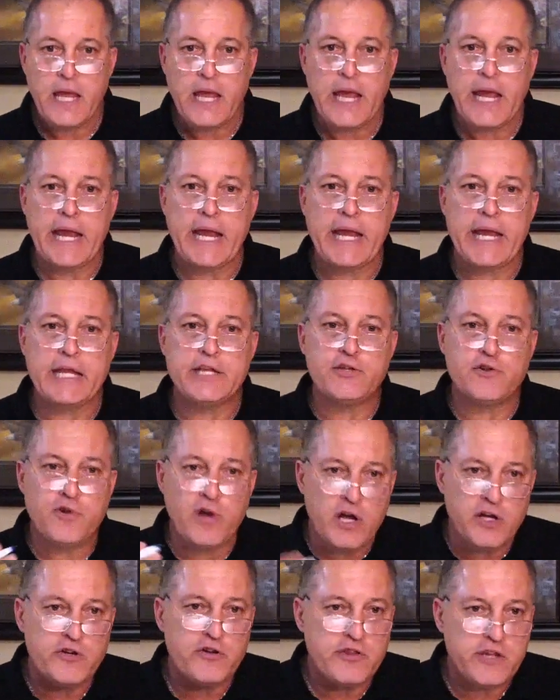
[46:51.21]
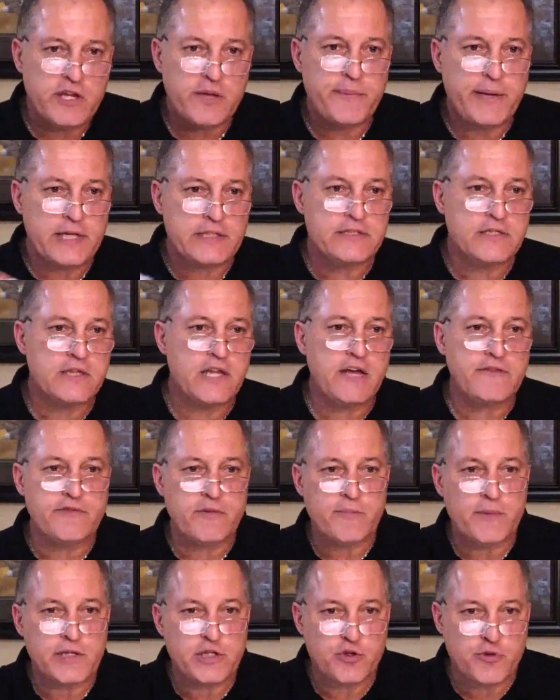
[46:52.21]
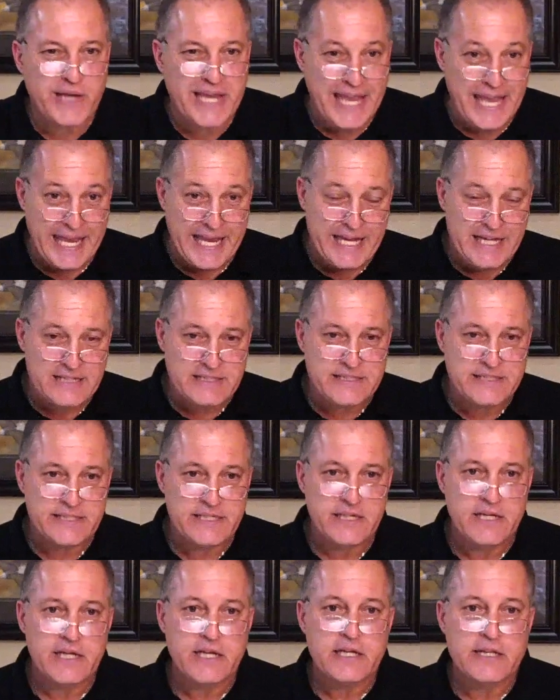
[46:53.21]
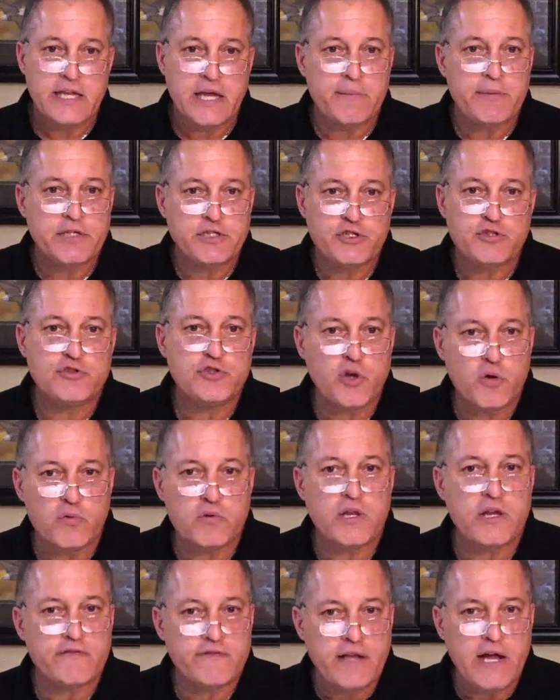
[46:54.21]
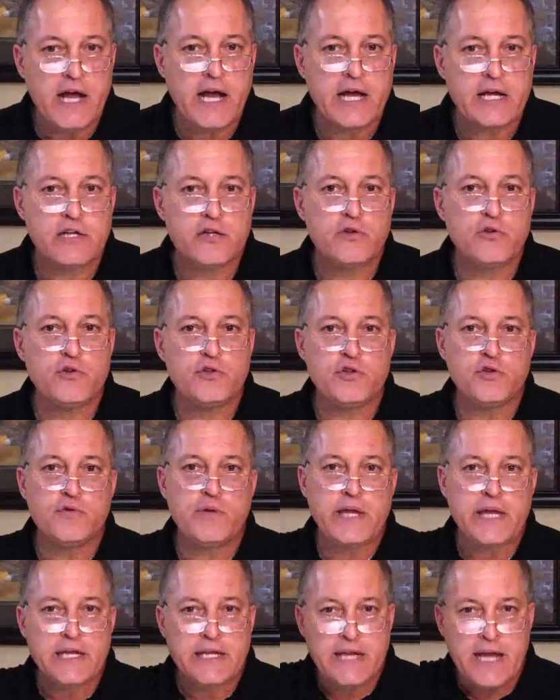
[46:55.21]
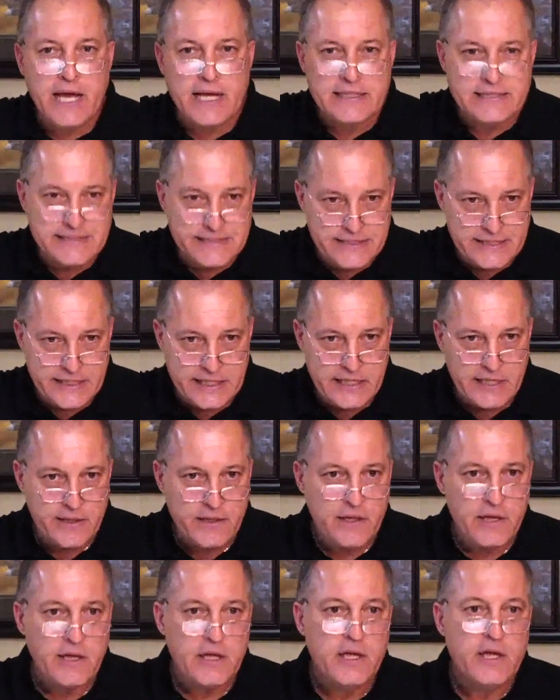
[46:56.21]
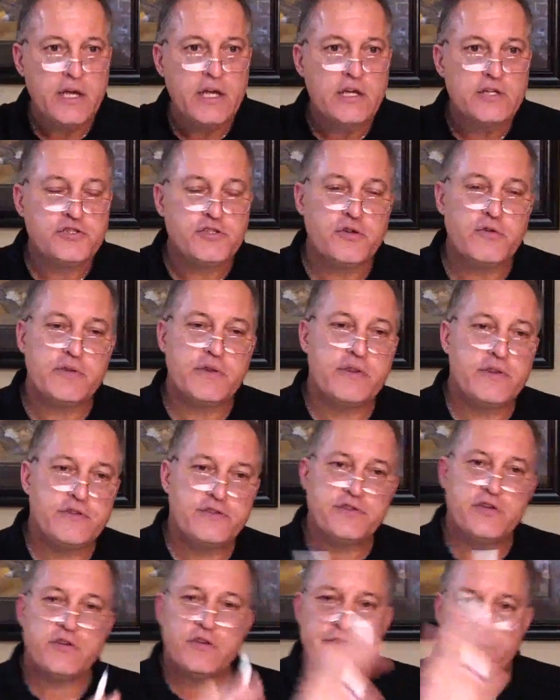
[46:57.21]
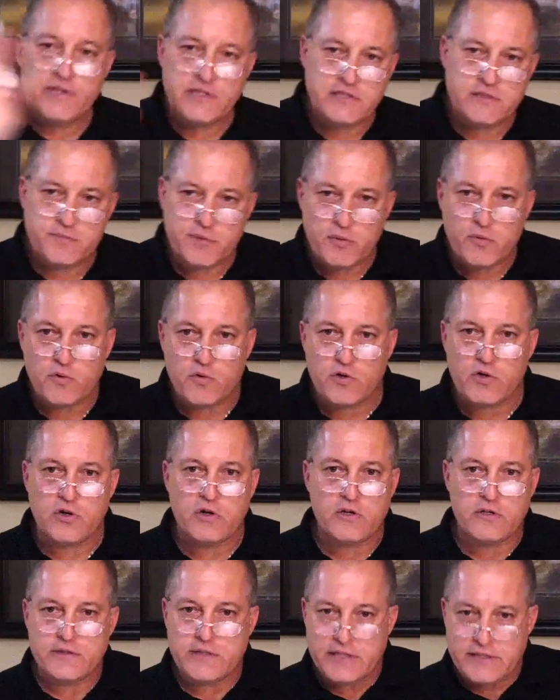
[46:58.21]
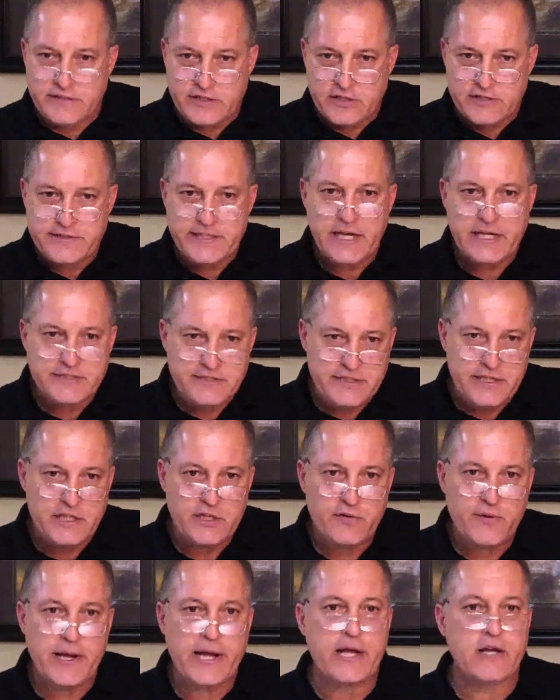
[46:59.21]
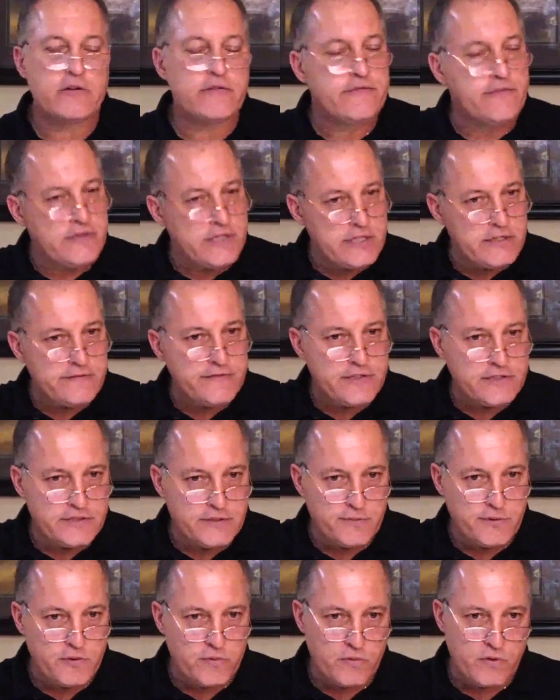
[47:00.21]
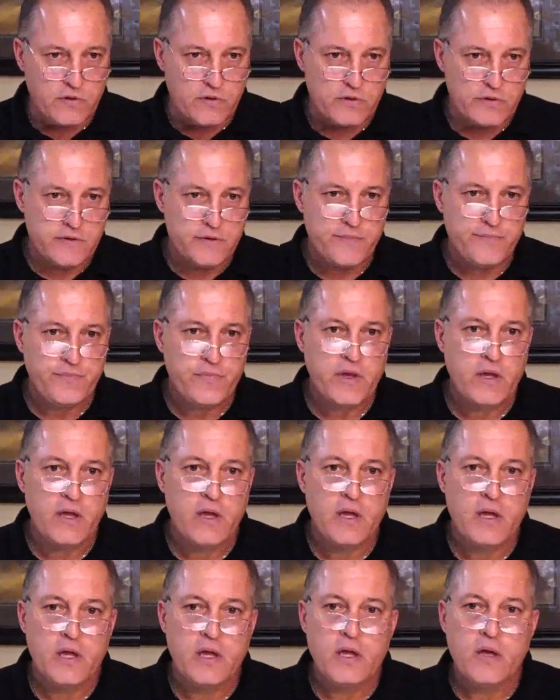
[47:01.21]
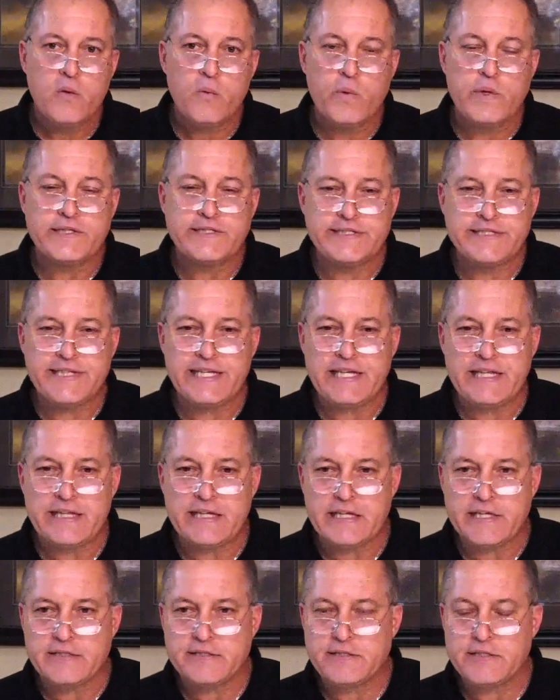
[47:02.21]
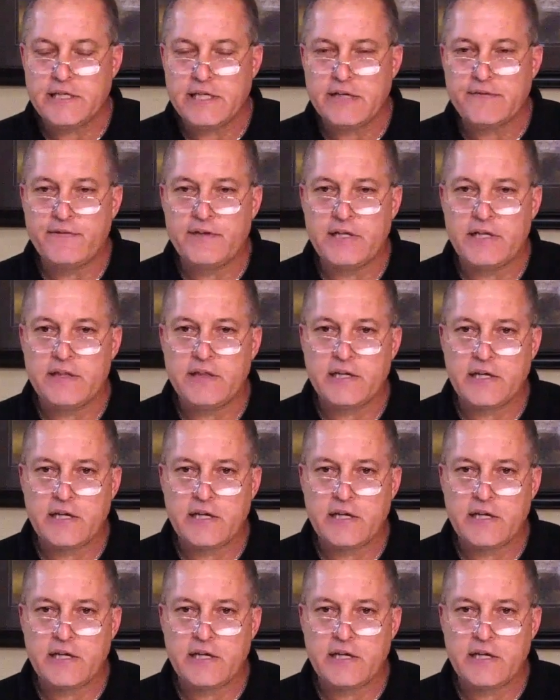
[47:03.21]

and you're under the command to love him, and you can't. That means you don't love God who you cannot see. So, so the visible world is our testing ground for the invisible world. We see this even in the